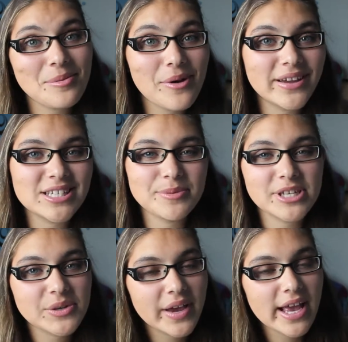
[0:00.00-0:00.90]
I'm going to be
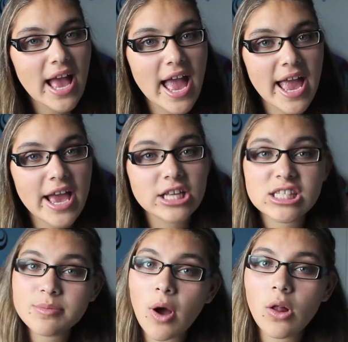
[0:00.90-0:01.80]
doing a
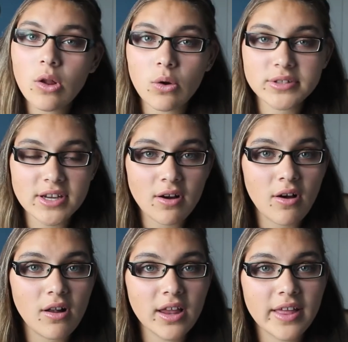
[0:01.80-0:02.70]
small Ulta
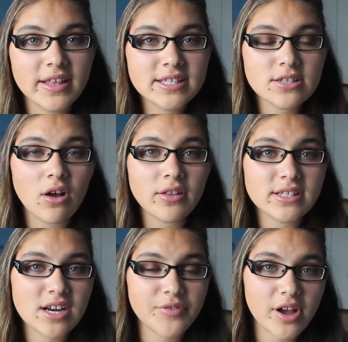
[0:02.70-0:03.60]
haul, and this is all the
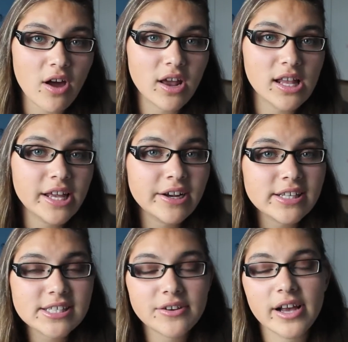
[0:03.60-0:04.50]
stuff I got on
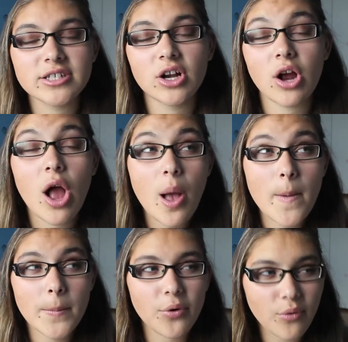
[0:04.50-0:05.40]
clearance. You guys are
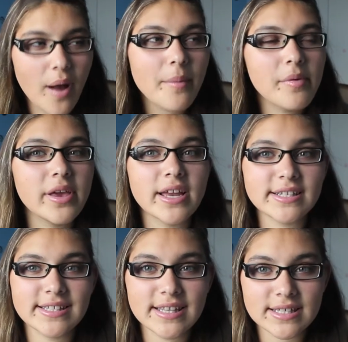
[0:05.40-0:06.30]
probably going
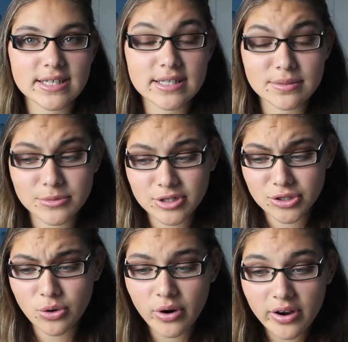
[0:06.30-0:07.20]
to see this in some
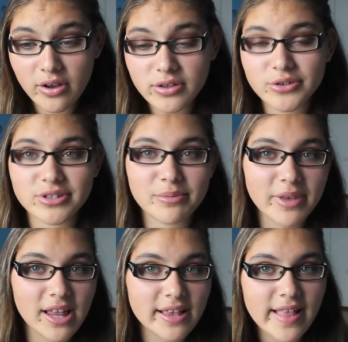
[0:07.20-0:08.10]
tutorials or
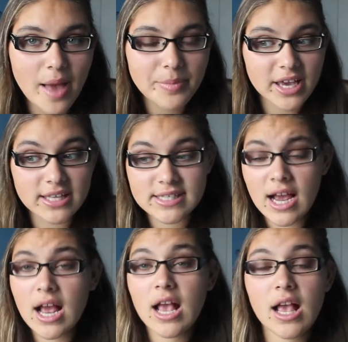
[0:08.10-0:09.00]
something like that because
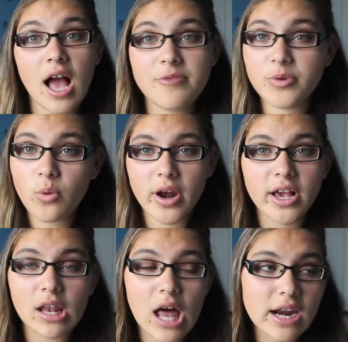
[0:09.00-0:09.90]
I've been
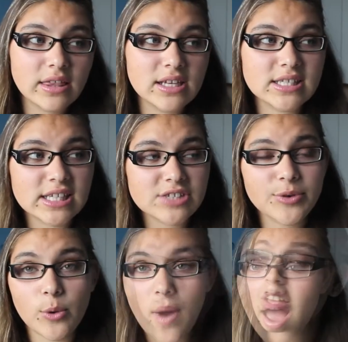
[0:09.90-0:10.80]
wanting a lot of these things
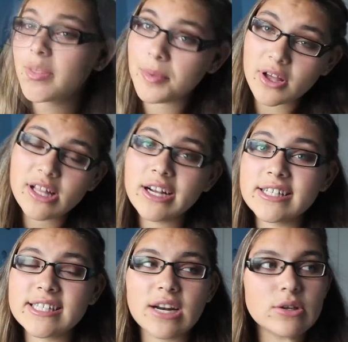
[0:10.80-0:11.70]
for a while. I saw them on
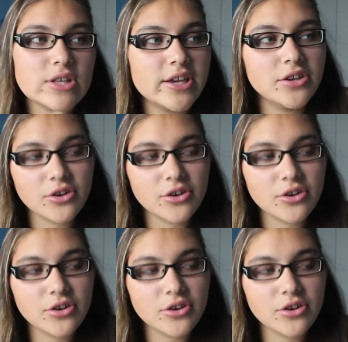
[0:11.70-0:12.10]
clearance and I was like,